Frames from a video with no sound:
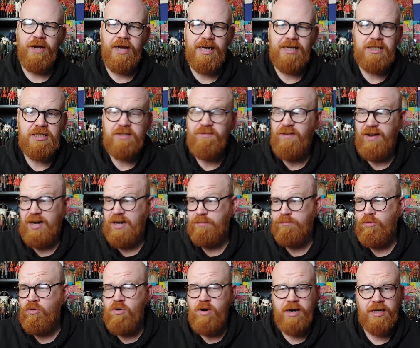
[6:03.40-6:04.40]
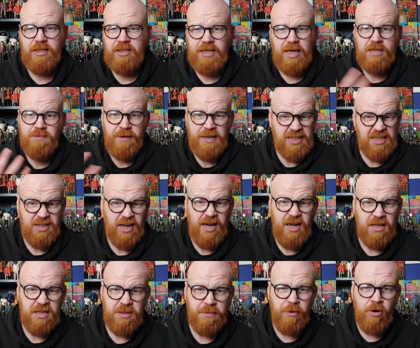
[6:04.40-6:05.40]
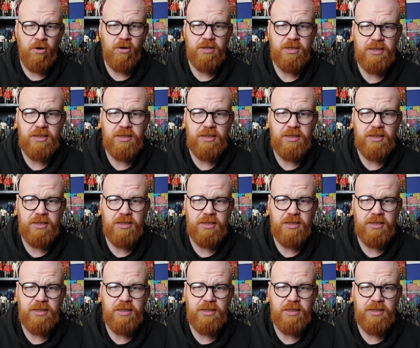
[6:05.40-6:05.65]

I just find it more. It just gets me excited, to be honest.